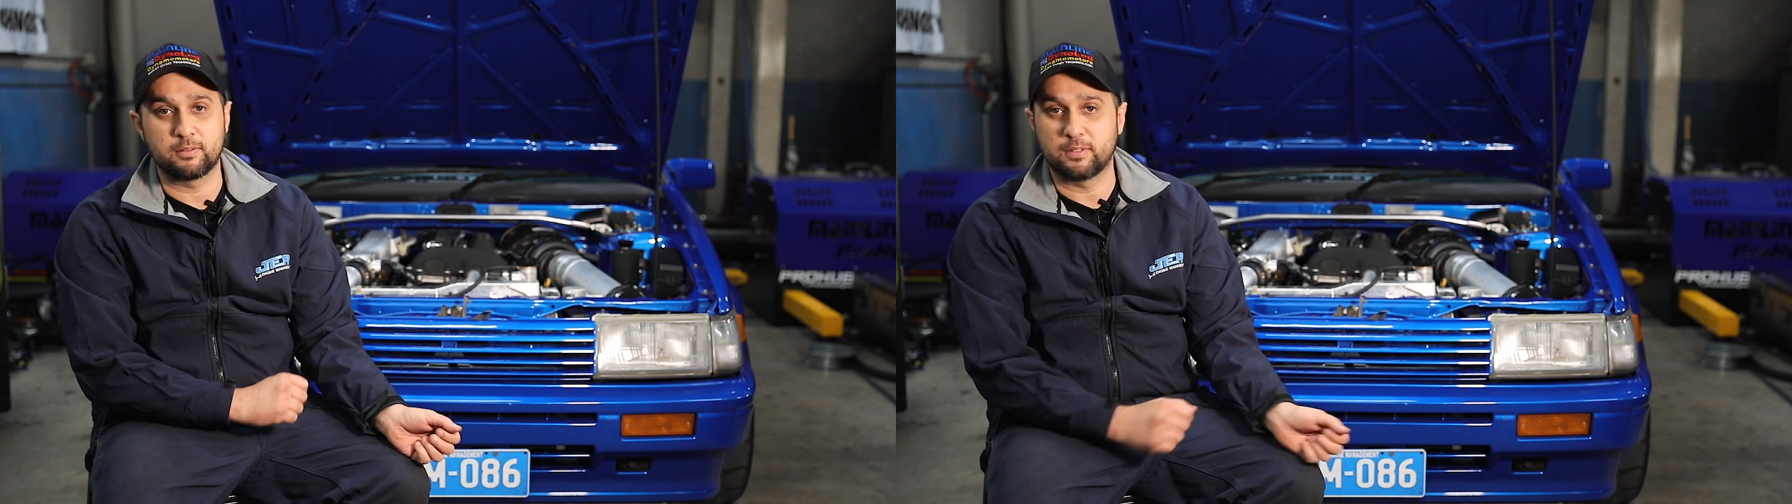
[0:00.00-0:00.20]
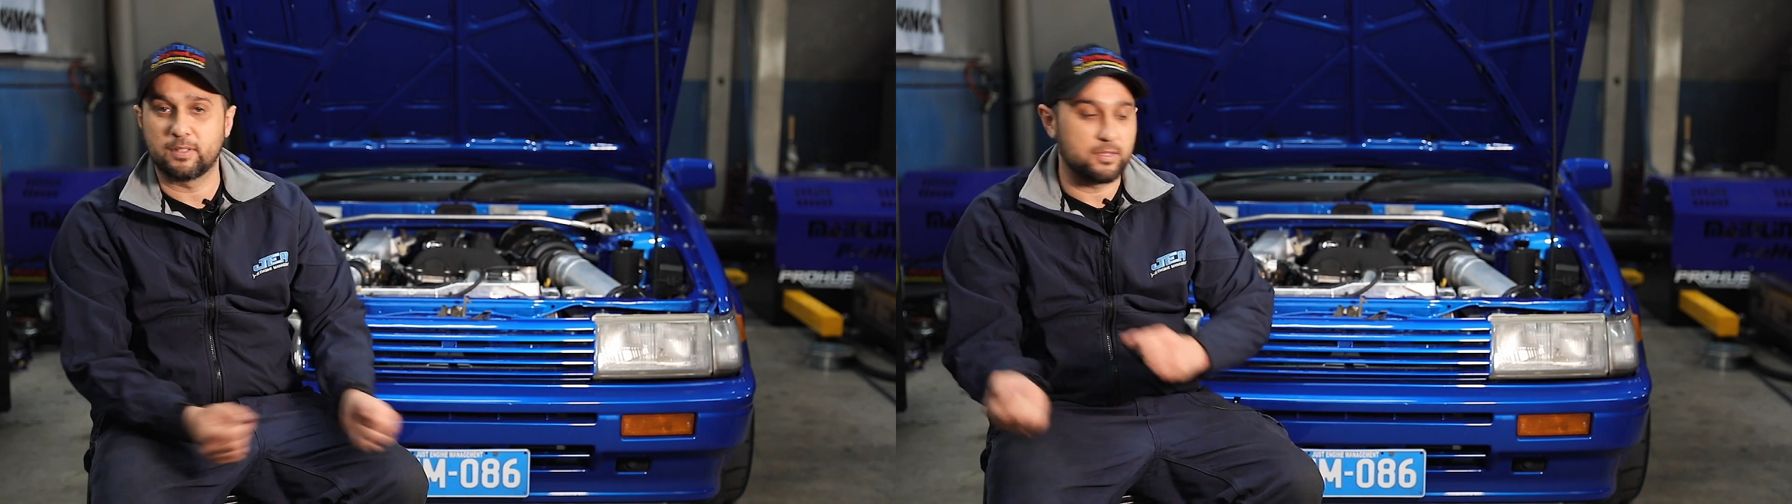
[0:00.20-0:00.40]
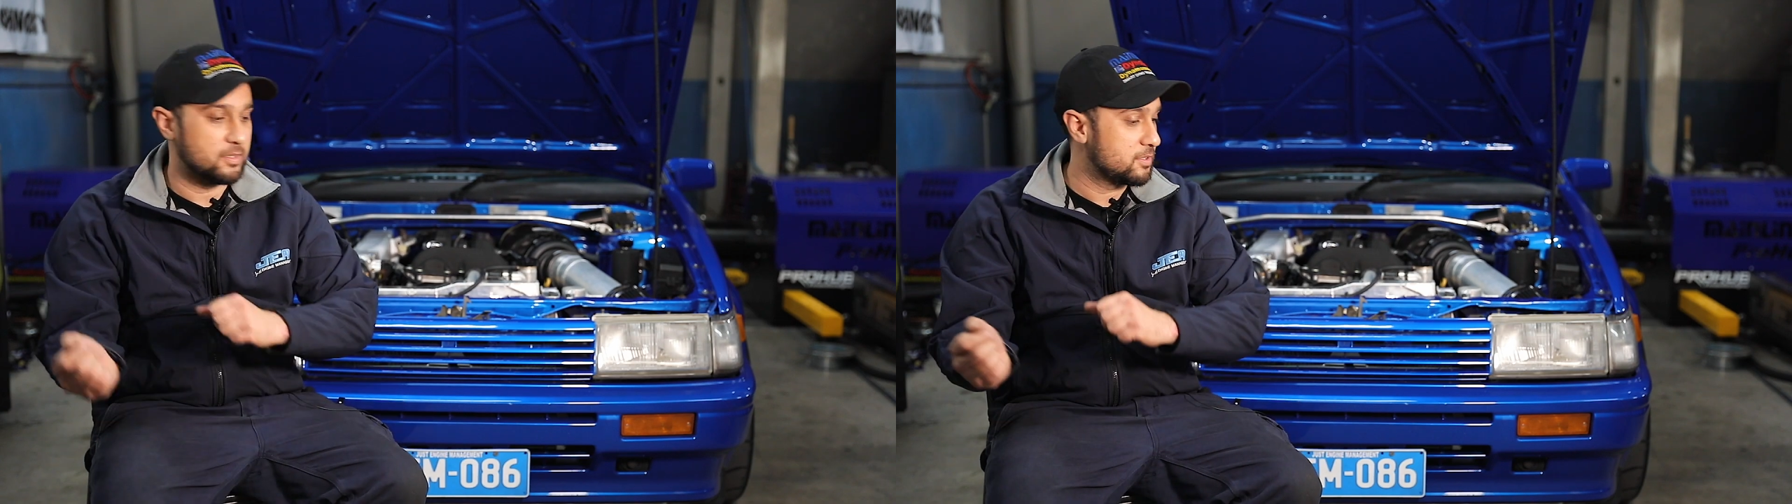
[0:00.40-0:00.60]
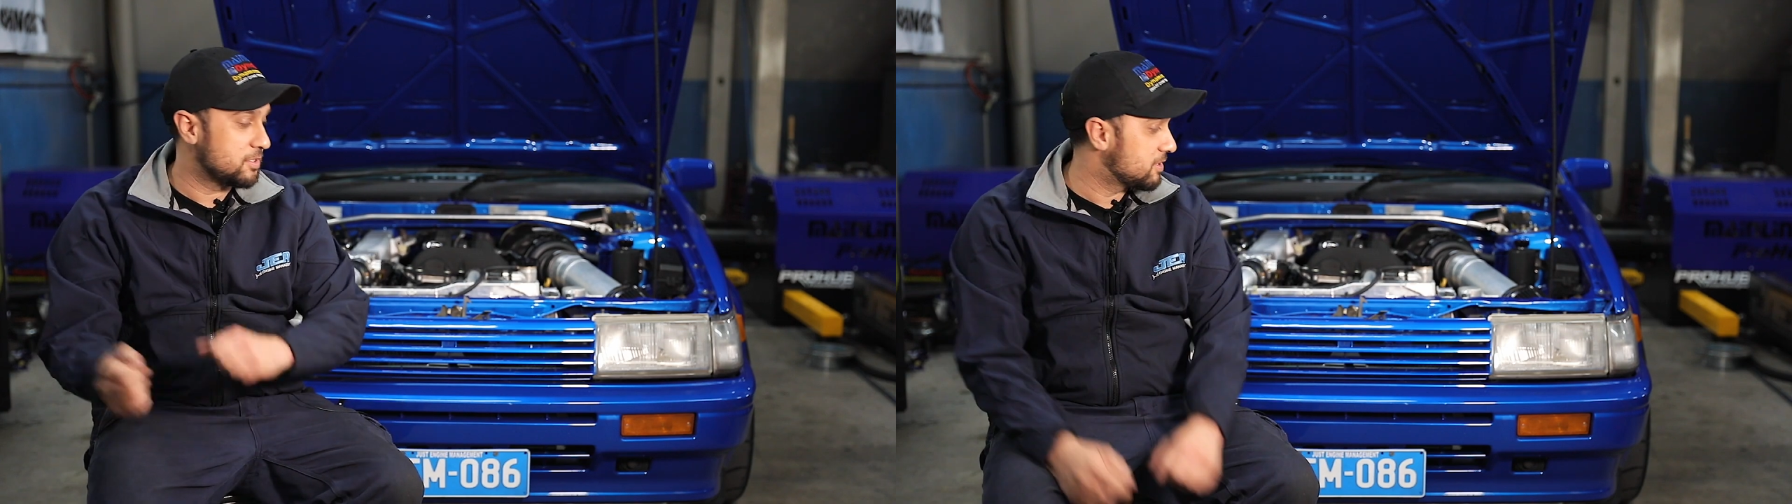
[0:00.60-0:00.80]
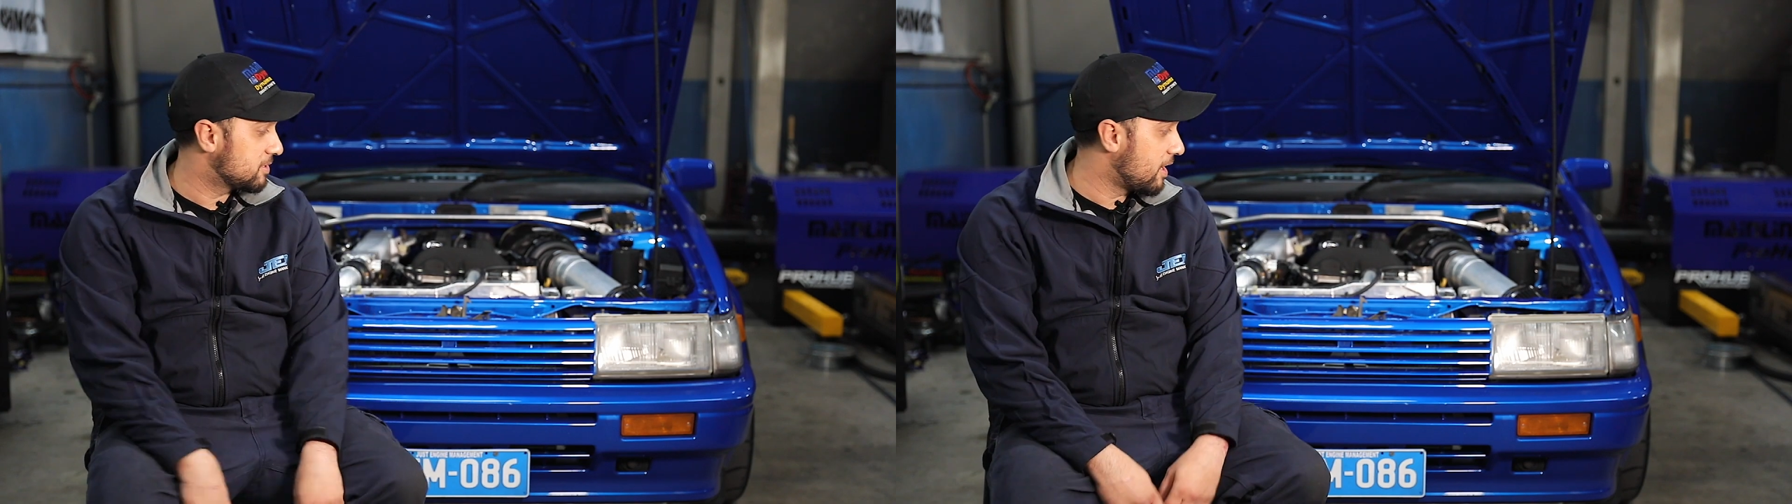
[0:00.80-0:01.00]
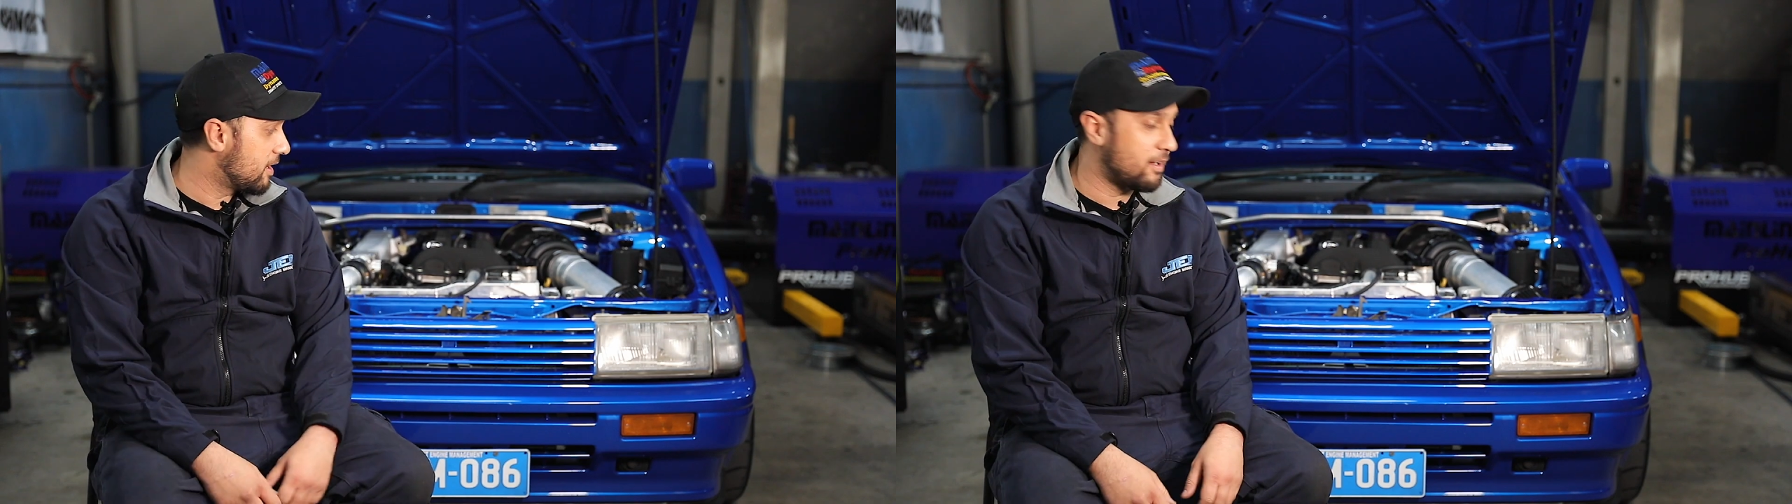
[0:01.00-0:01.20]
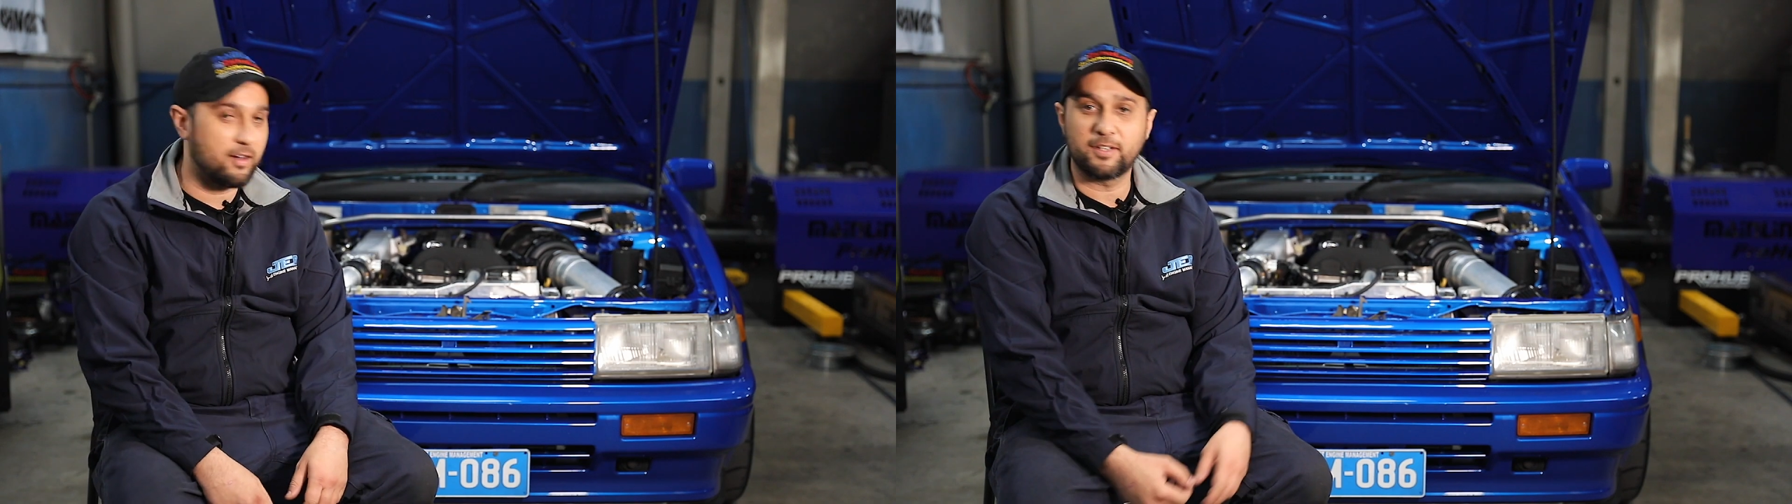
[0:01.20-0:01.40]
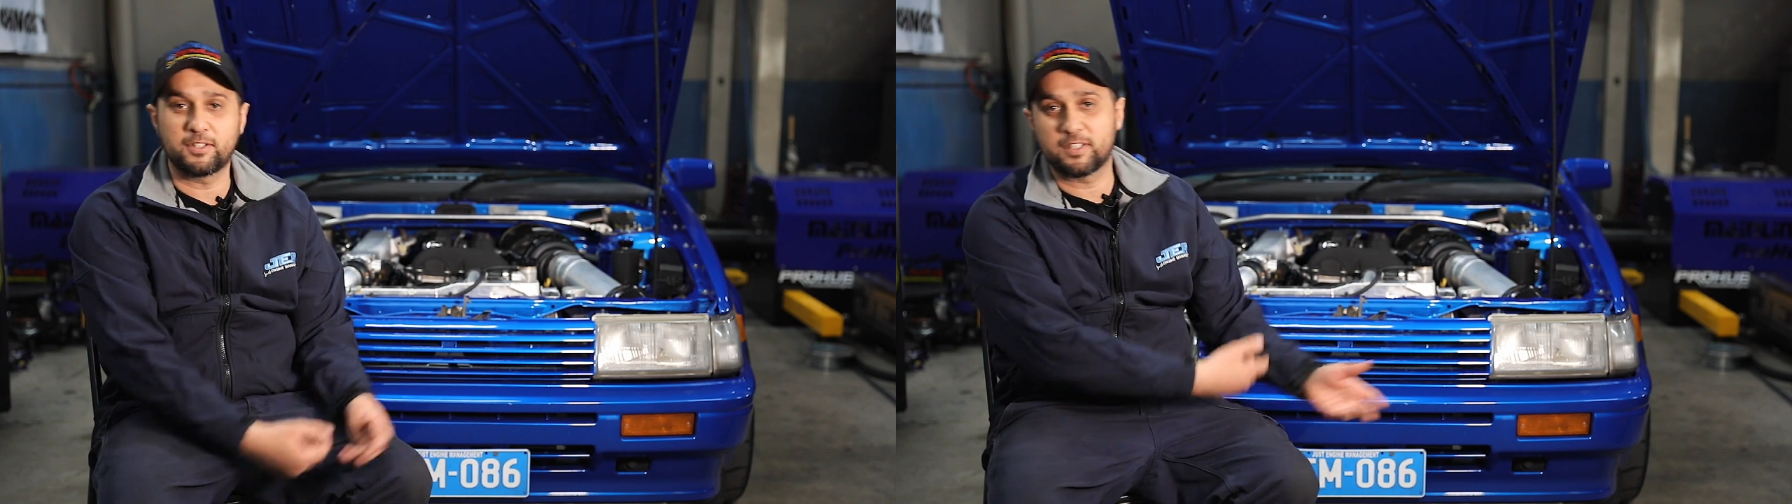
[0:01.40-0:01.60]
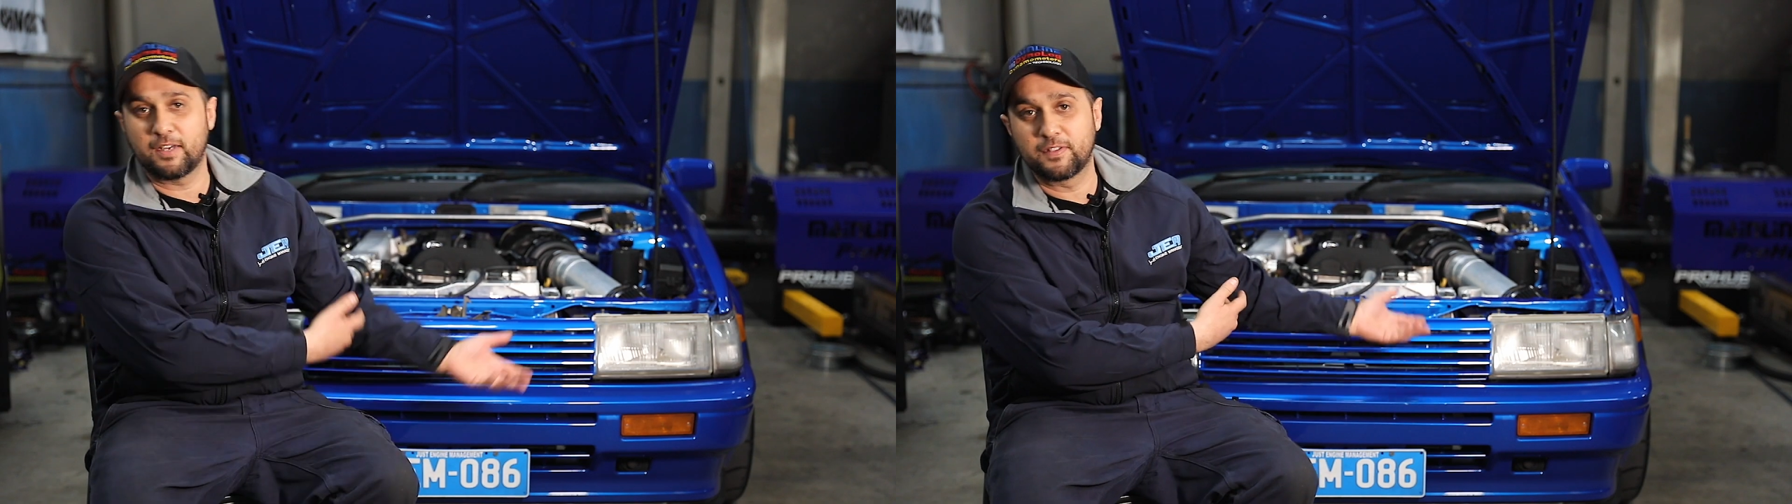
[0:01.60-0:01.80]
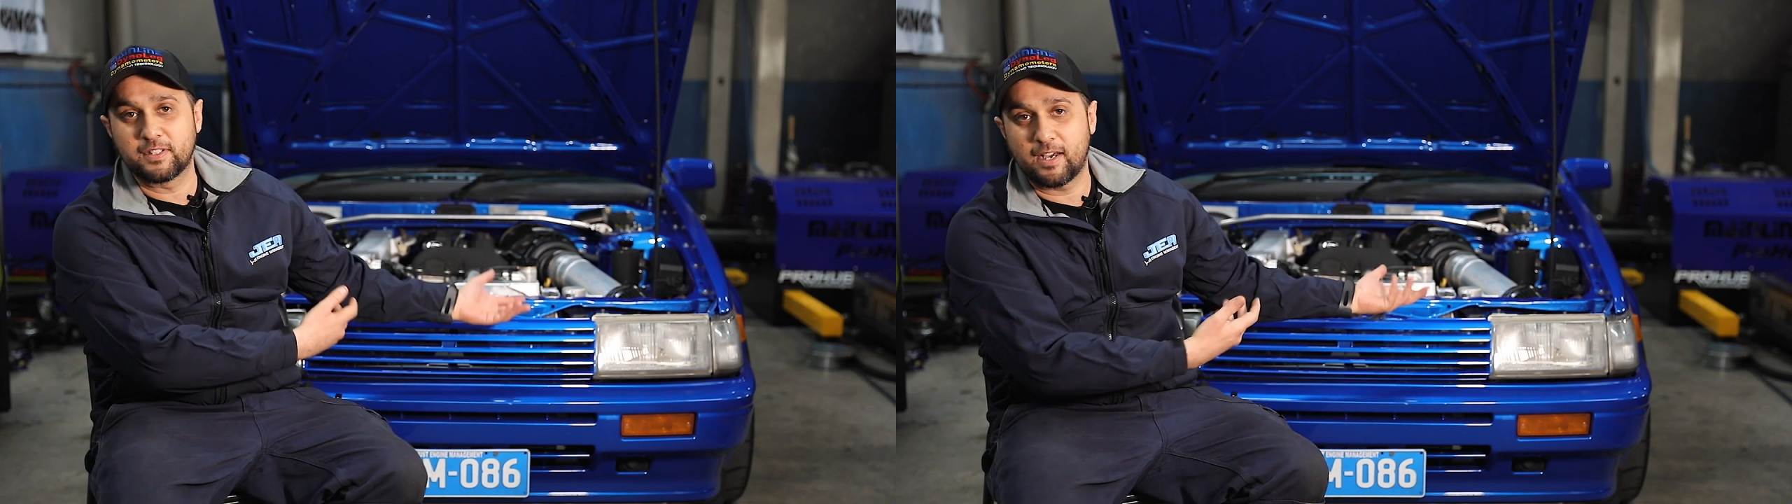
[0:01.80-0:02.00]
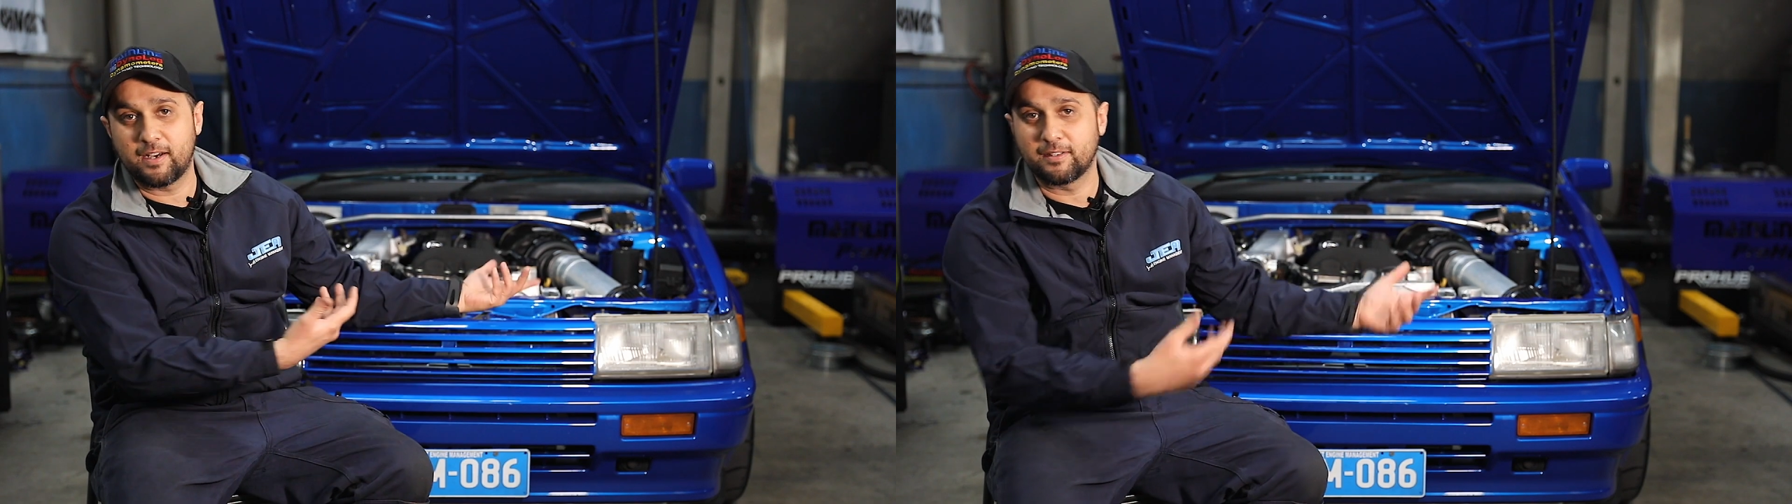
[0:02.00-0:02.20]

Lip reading: It's just, yeah, I just love this car.